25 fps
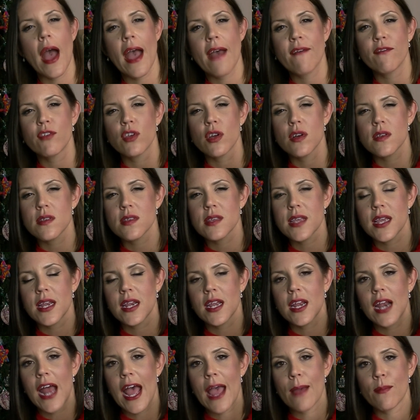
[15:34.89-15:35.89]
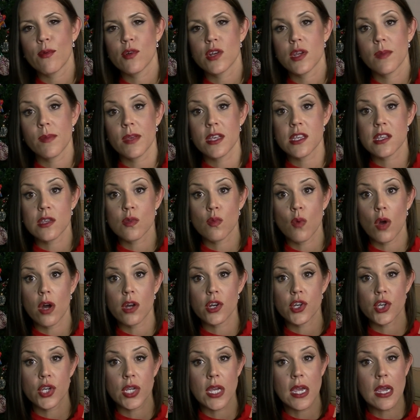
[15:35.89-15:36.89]
I have not seen it able to be
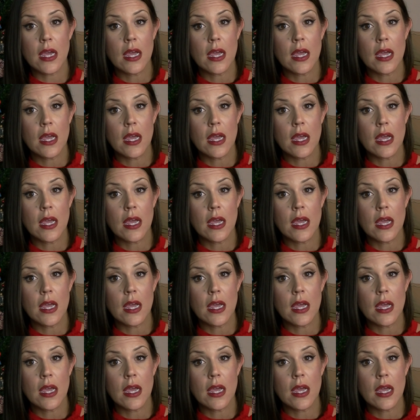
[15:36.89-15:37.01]
swatched